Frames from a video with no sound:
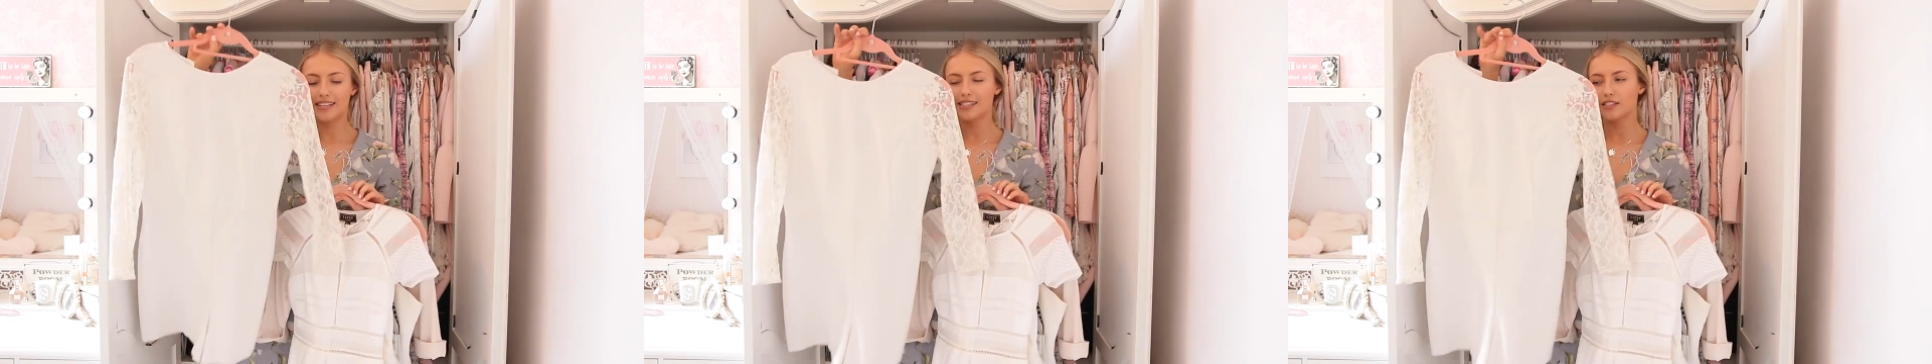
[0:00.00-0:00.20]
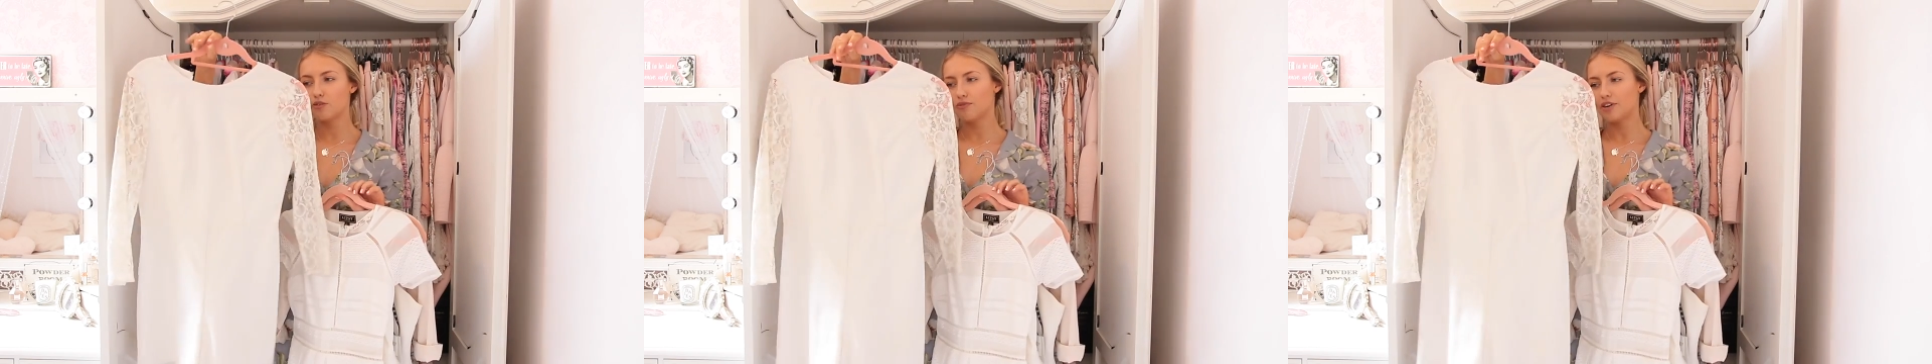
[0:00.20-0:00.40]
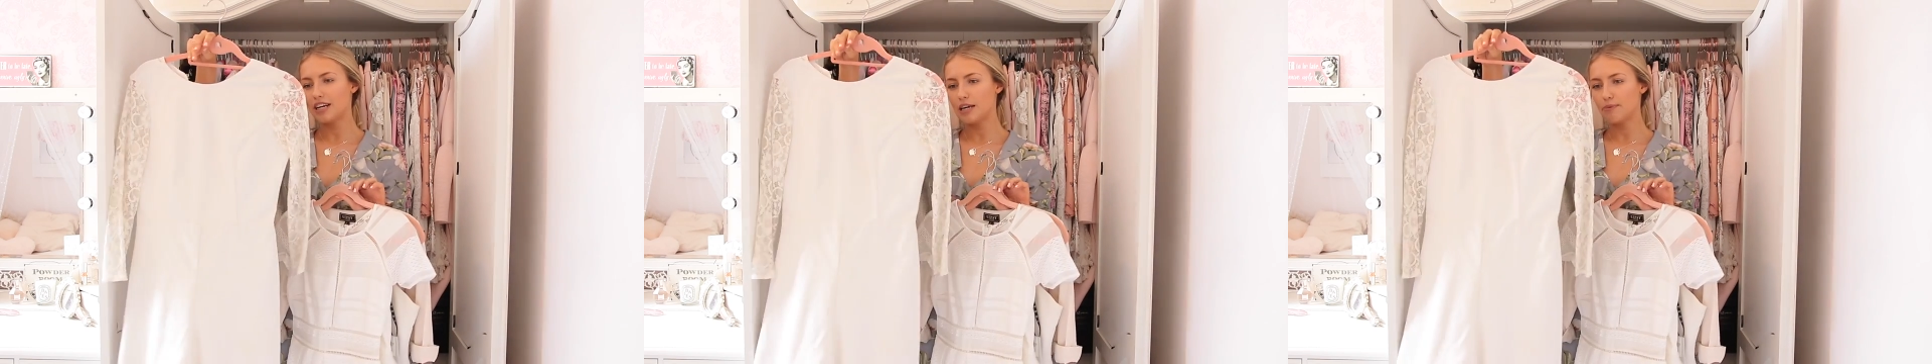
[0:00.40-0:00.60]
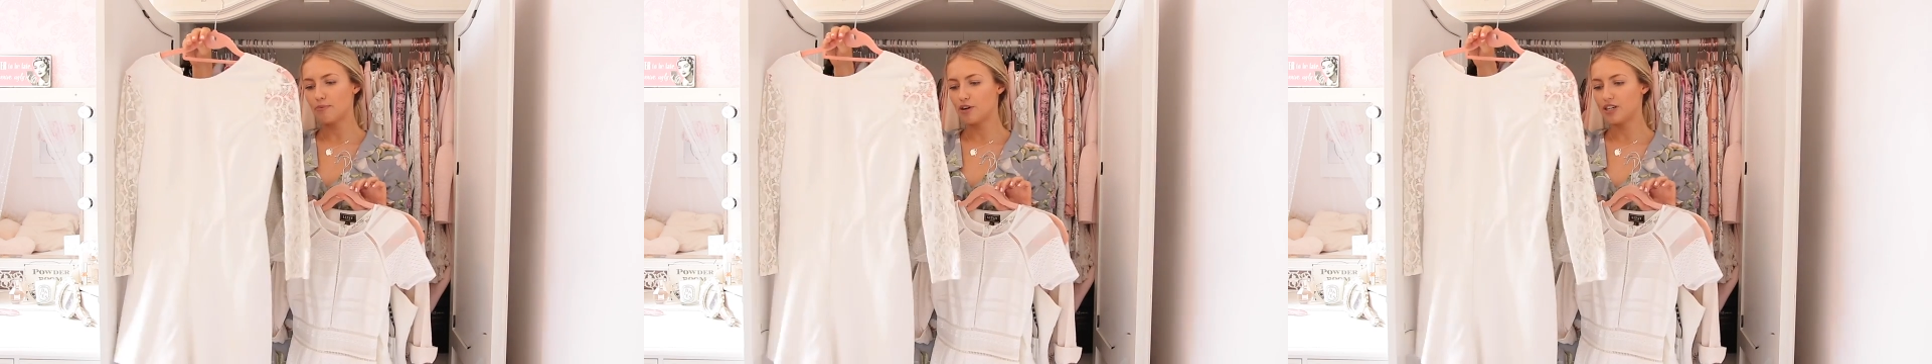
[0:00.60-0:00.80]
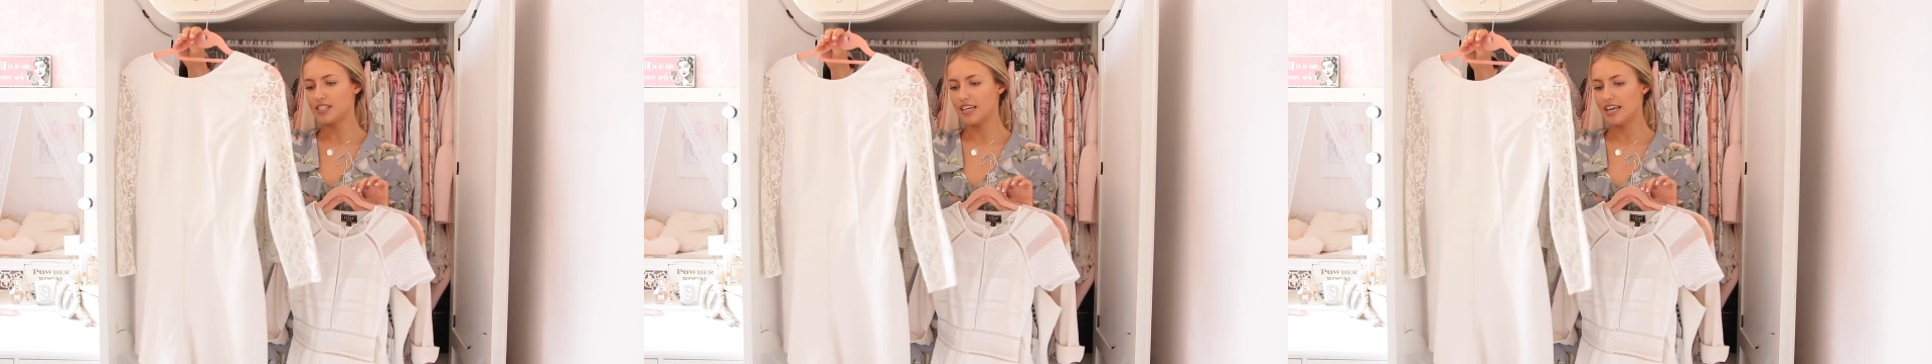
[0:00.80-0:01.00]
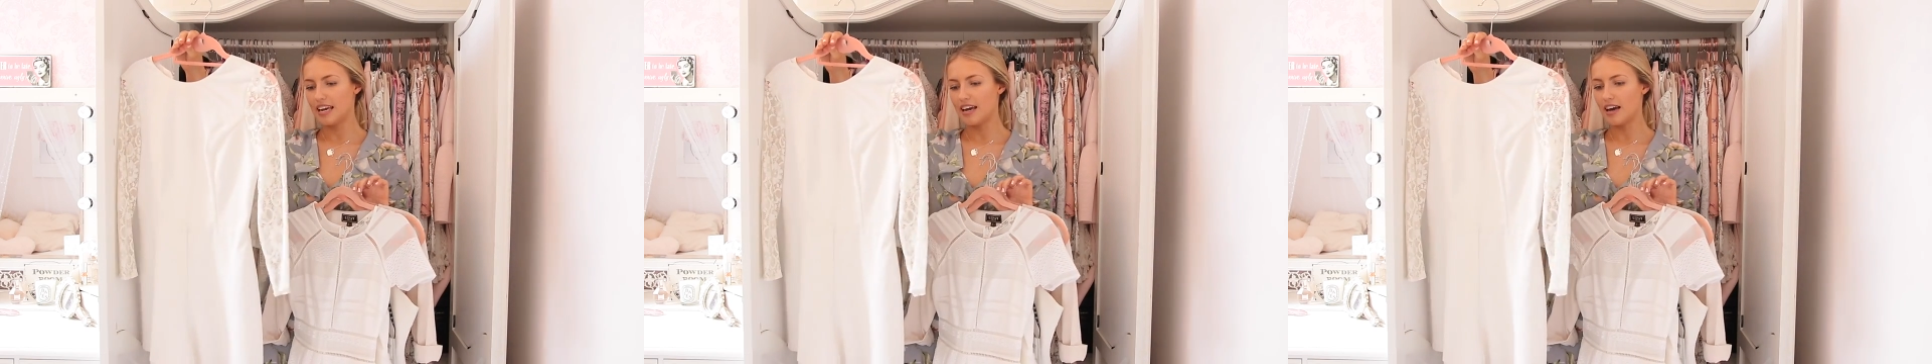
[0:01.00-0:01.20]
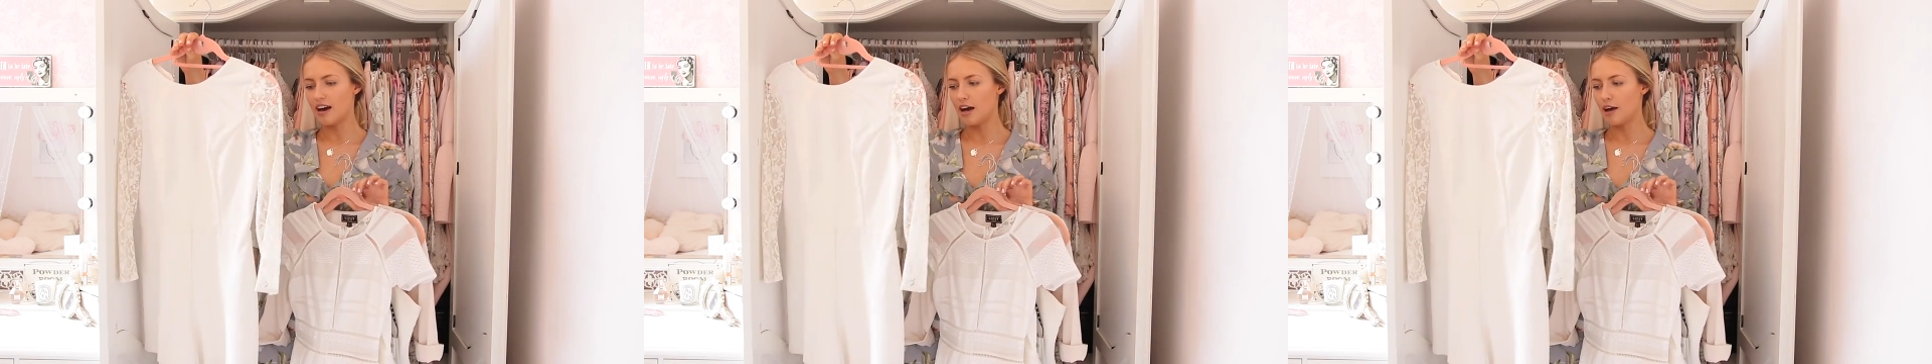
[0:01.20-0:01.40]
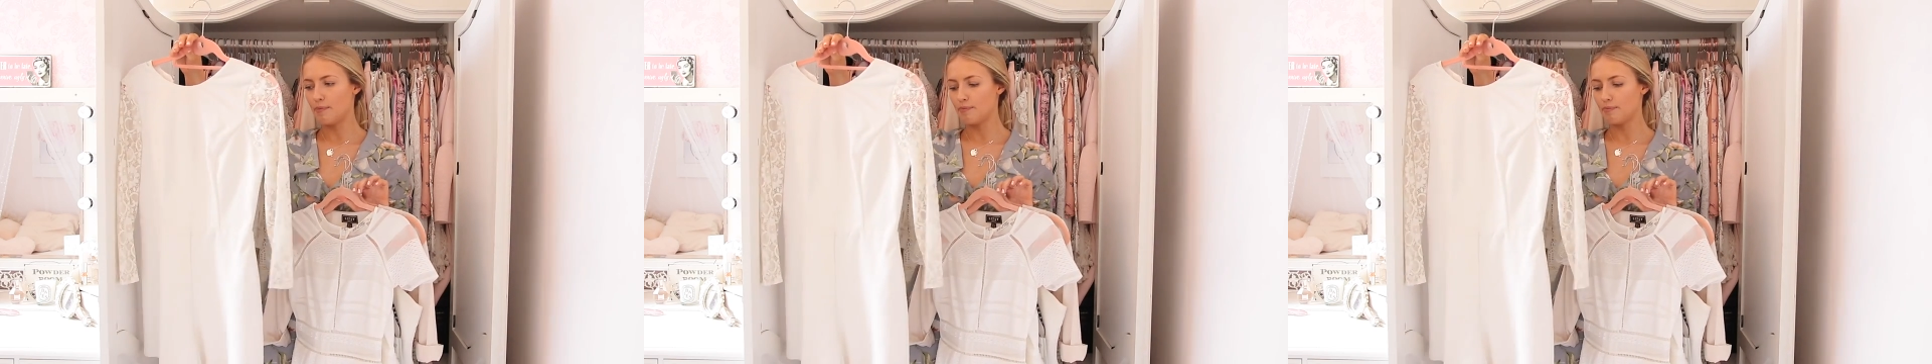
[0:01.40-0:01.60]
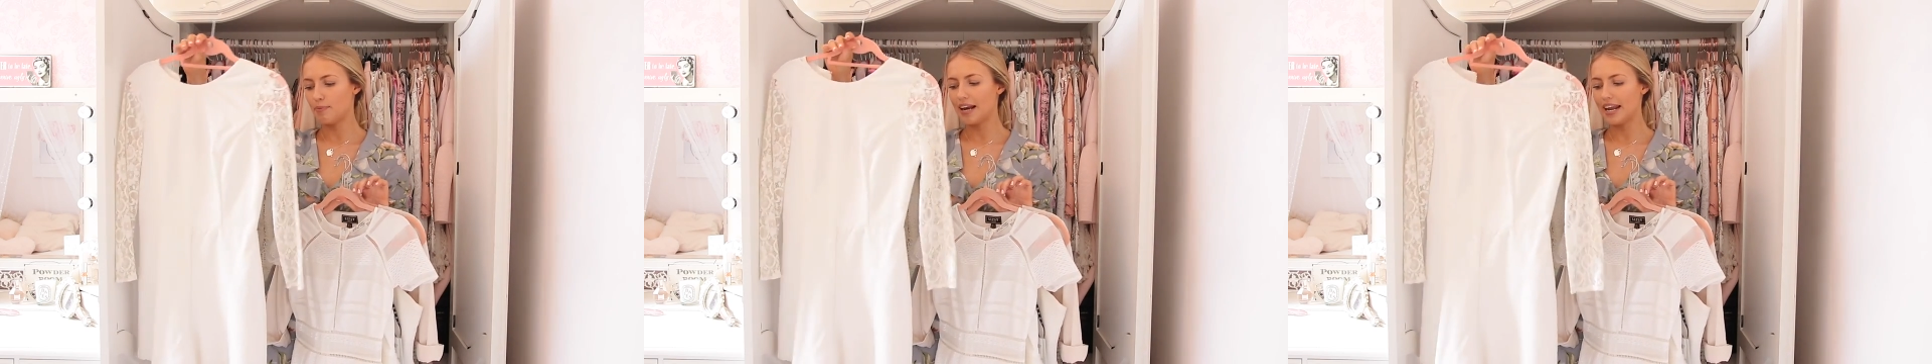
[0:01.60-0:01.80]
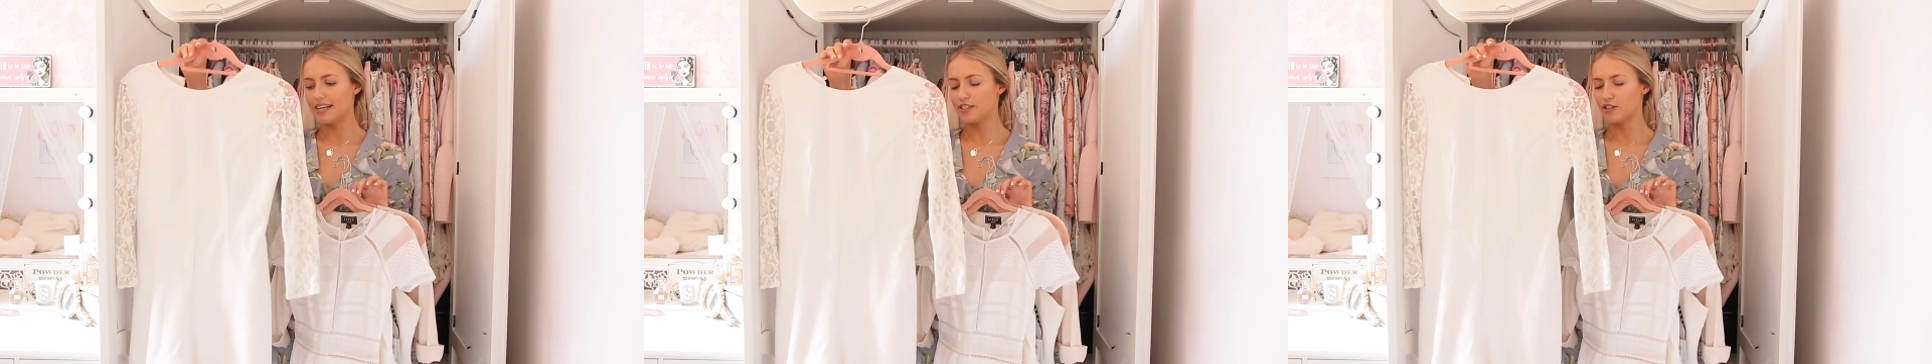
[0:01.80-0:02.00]
This is a really pretty
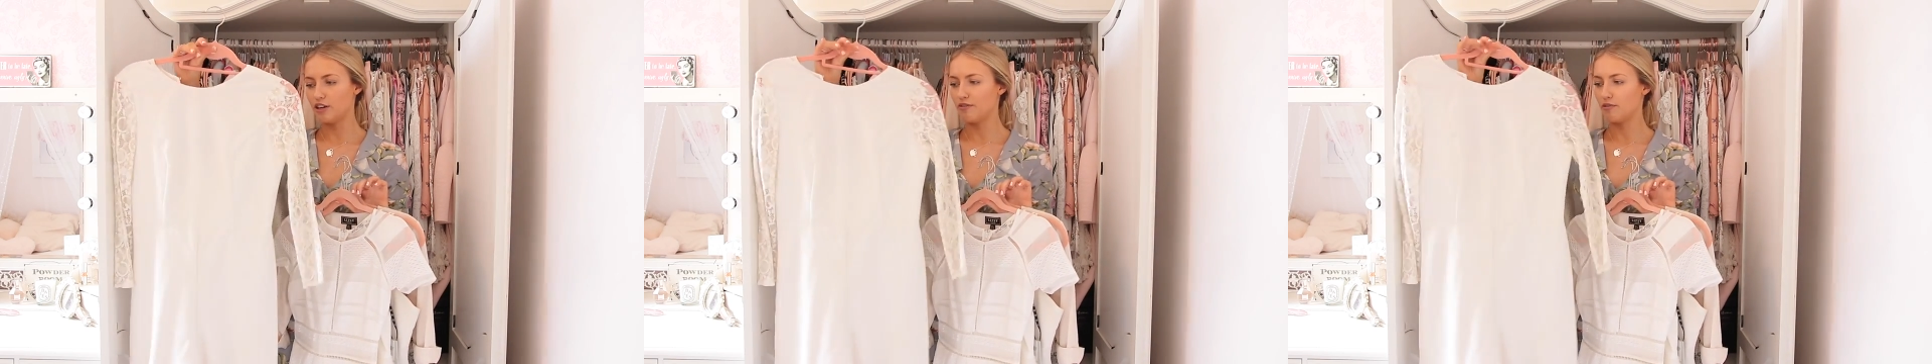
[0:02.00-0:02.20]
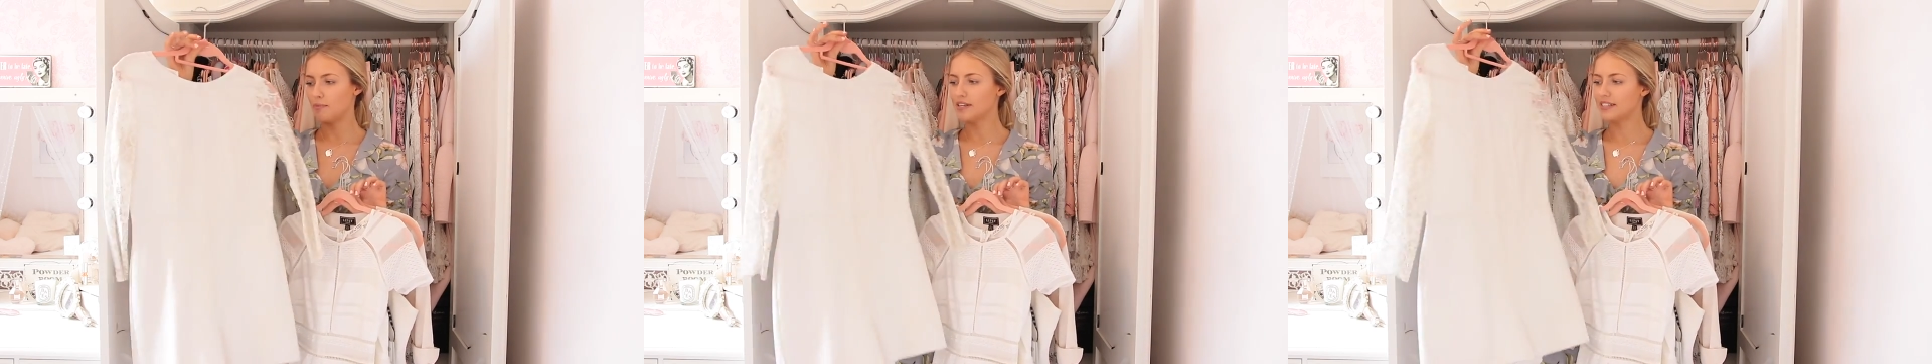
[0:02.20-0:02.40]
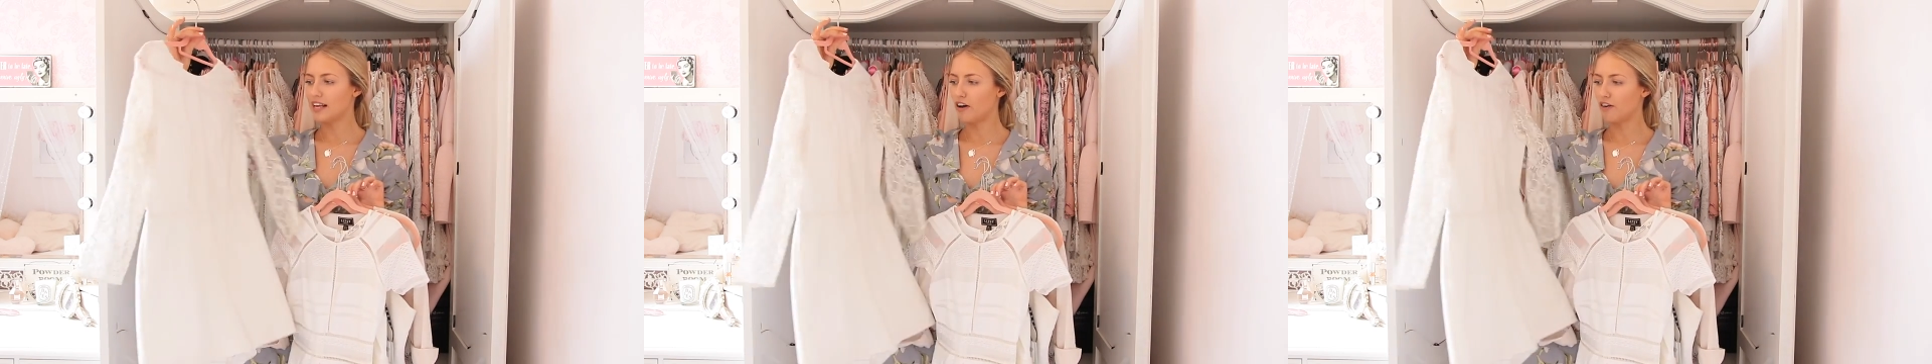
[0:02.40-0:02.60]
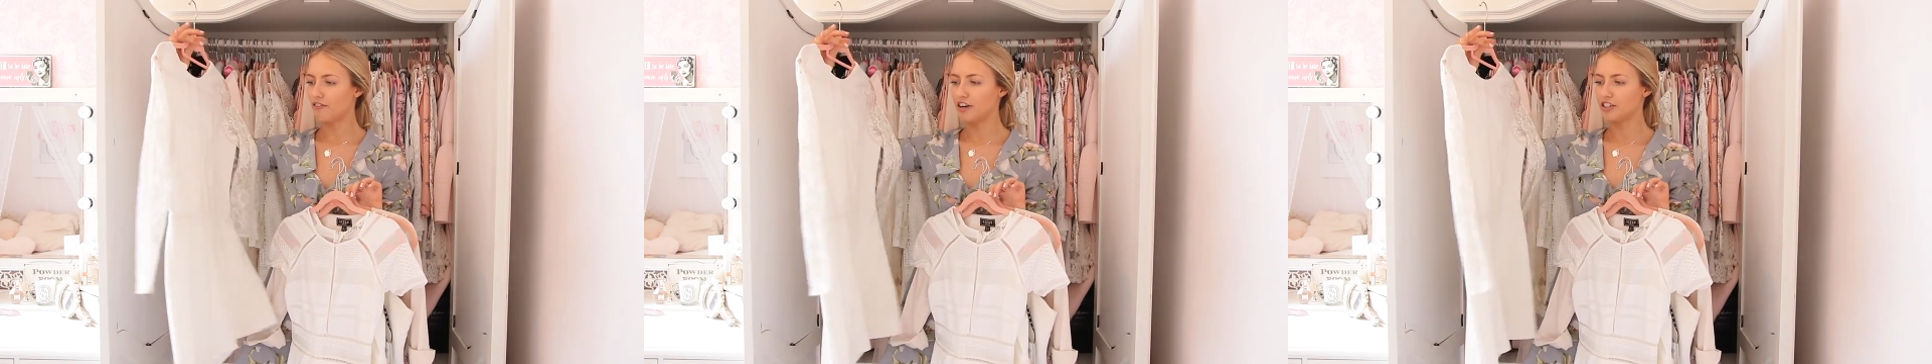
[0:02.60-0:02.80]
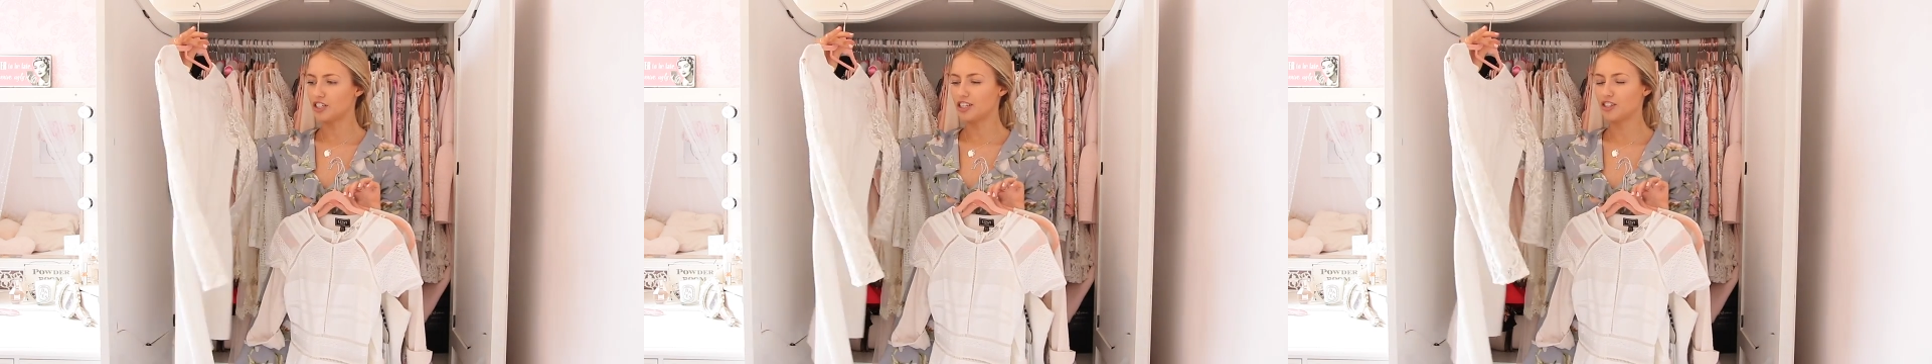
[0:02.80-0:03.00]
playsuit from Miss Selfridge,